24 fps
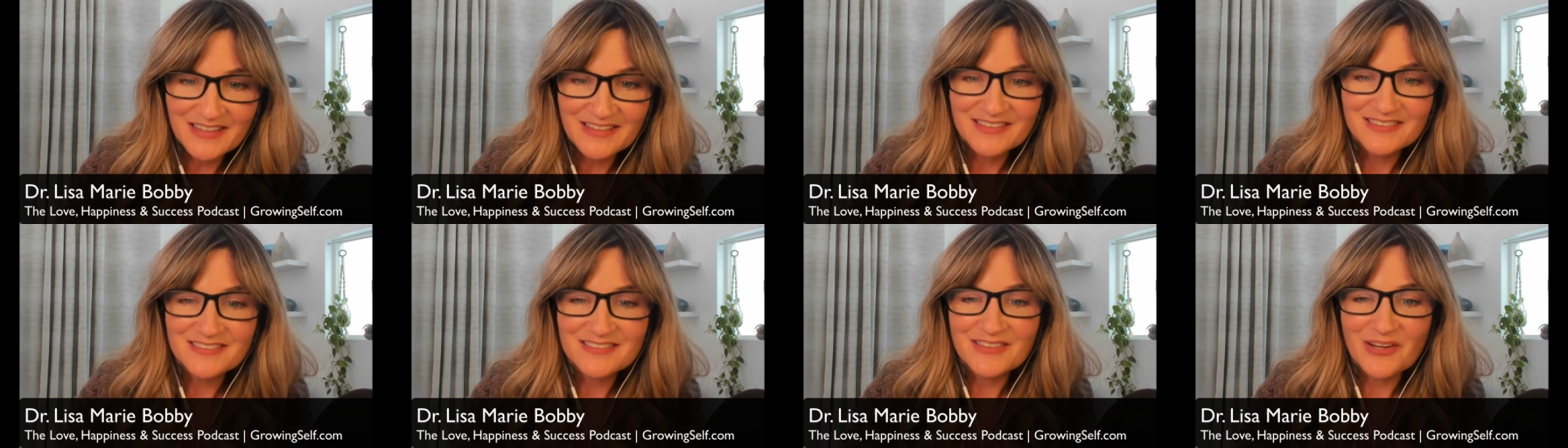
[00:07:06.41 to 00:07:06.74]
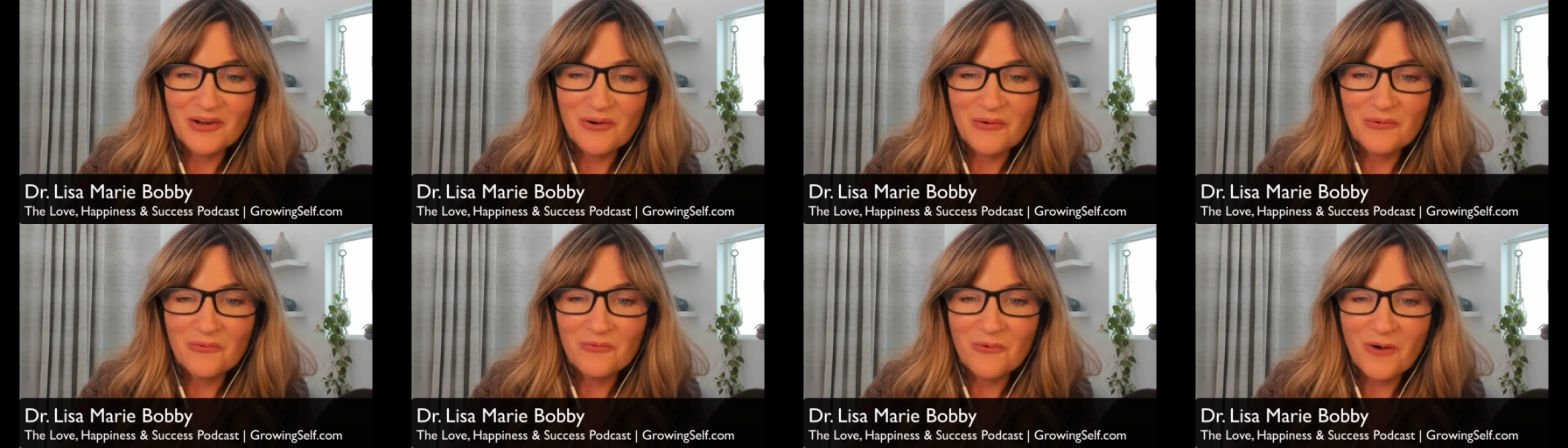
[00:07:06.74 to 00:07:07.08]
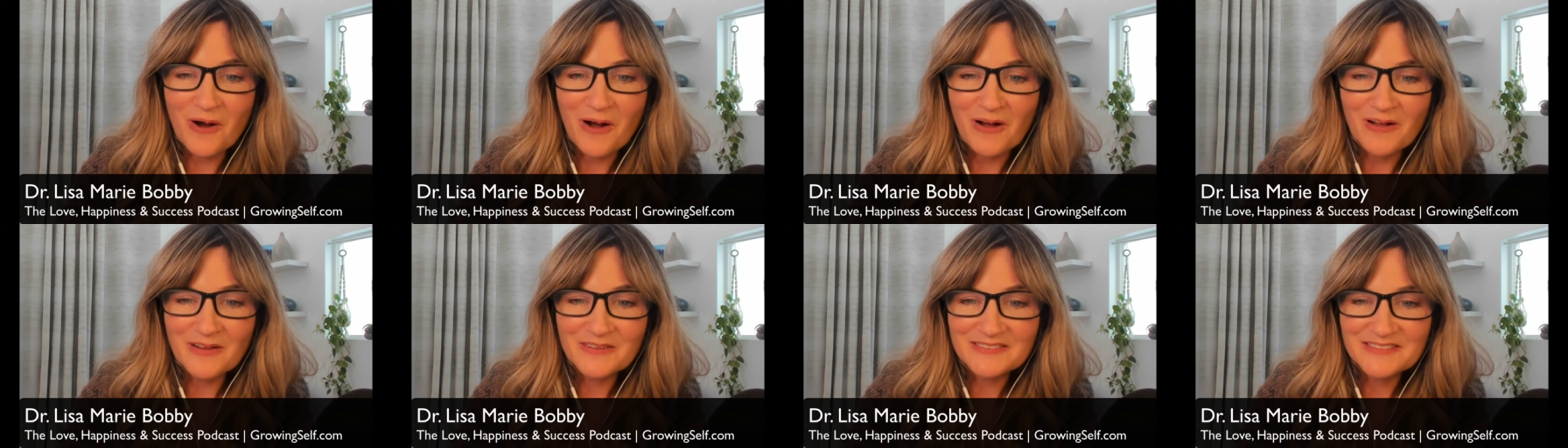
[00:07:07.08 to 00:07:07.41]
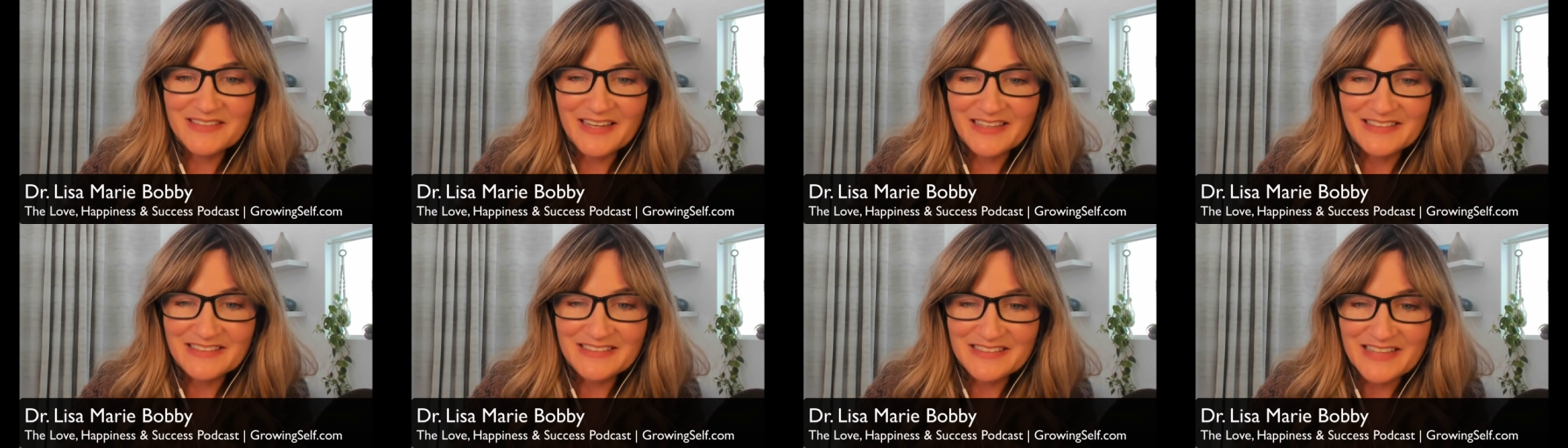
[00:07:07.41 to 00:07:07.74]
So while
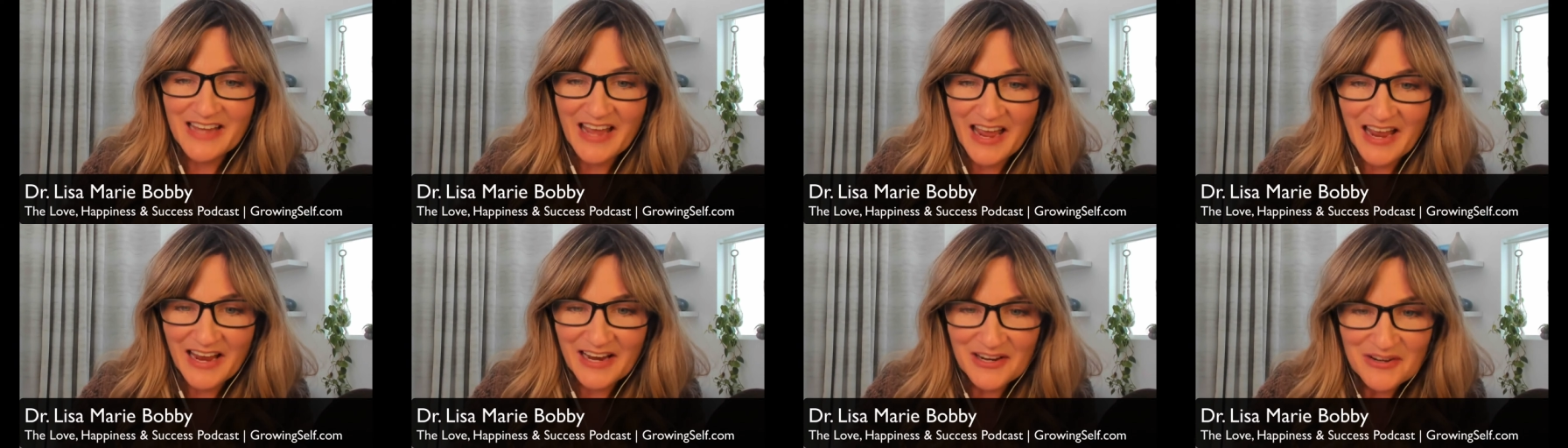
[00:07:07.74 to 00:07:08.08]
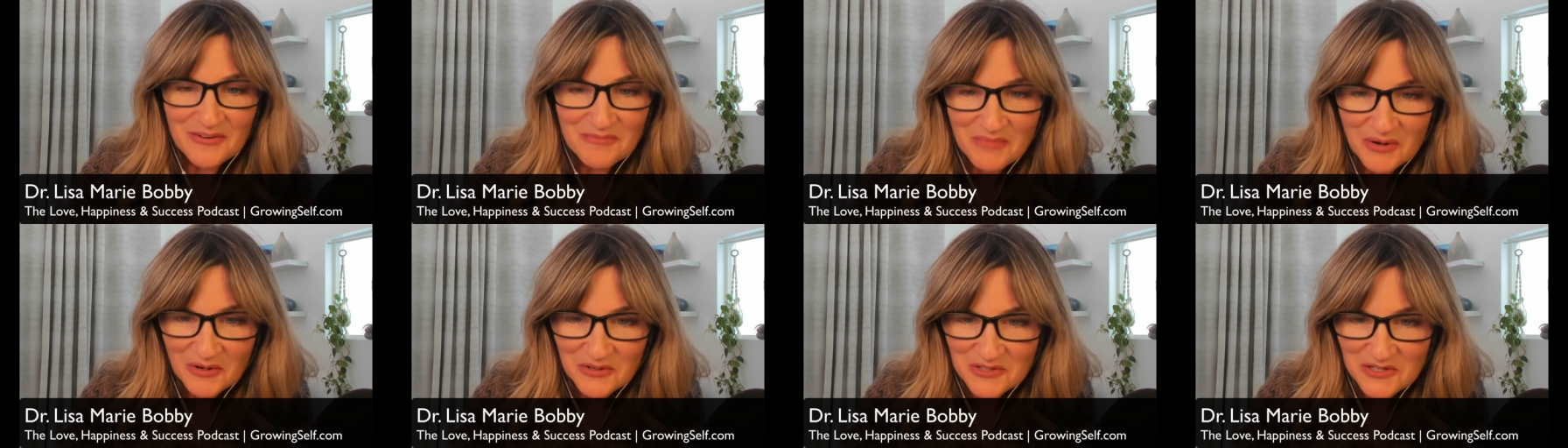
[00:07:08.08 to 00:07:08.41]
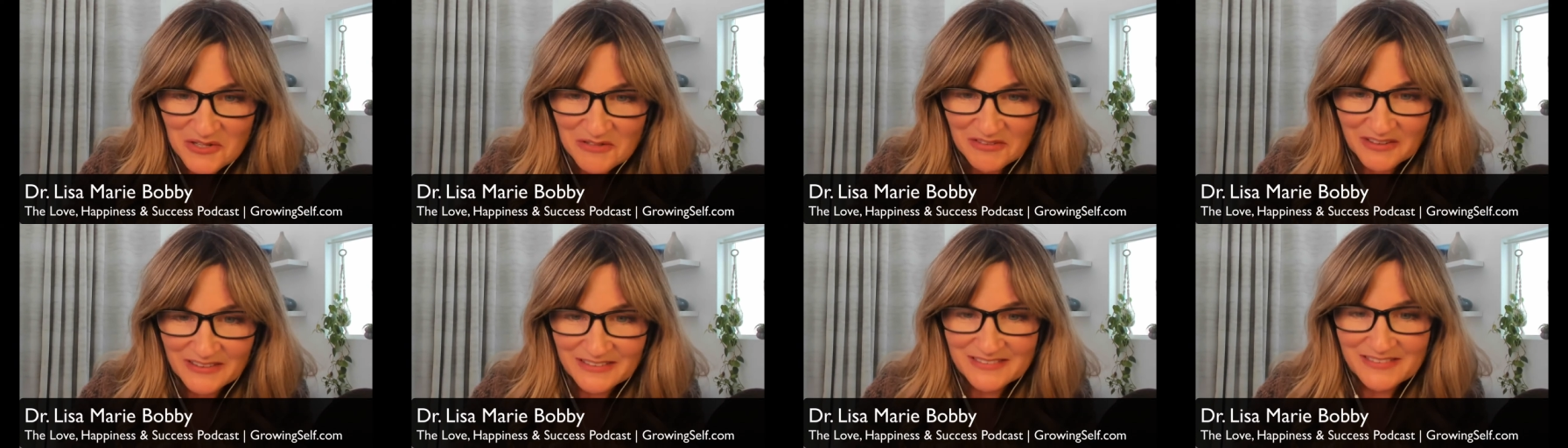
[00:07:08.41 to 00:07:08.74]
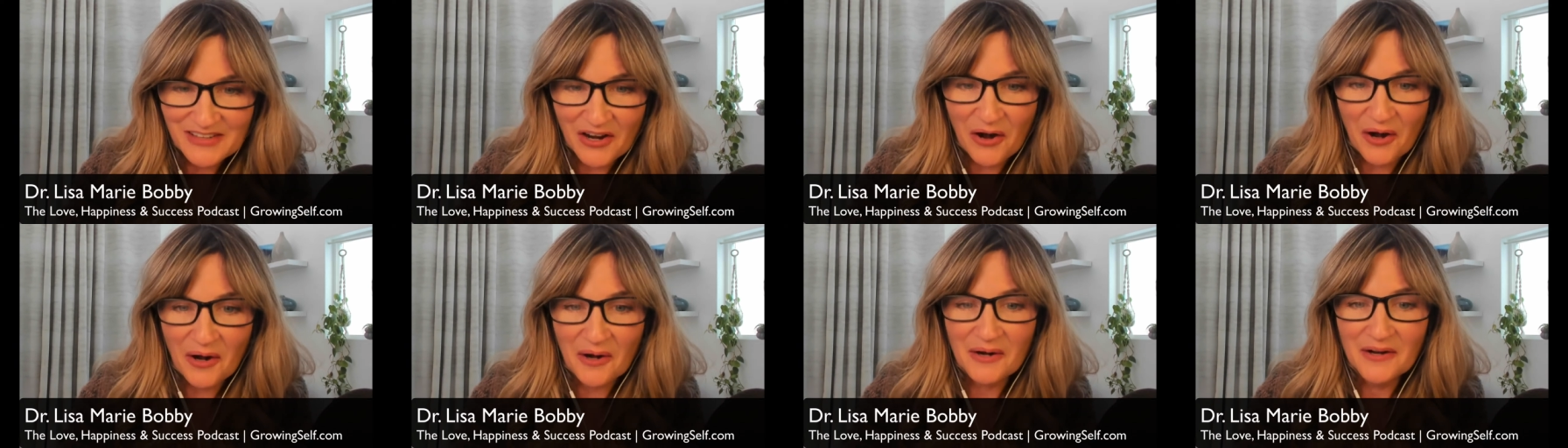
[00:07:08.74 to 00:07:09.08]
day to day, most of us
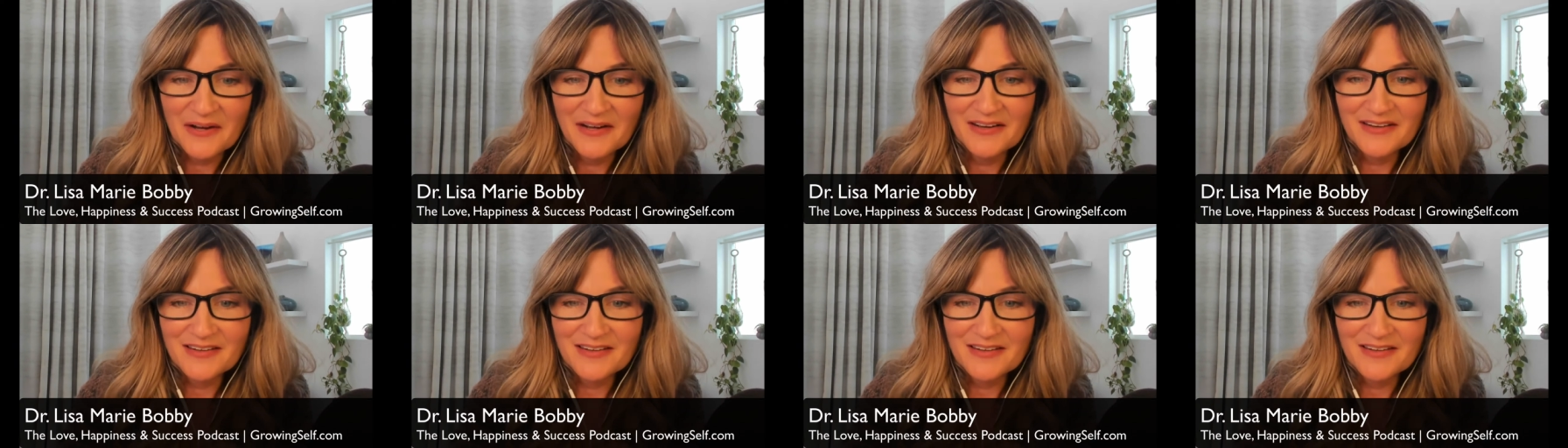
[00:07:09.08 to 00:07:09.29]
are,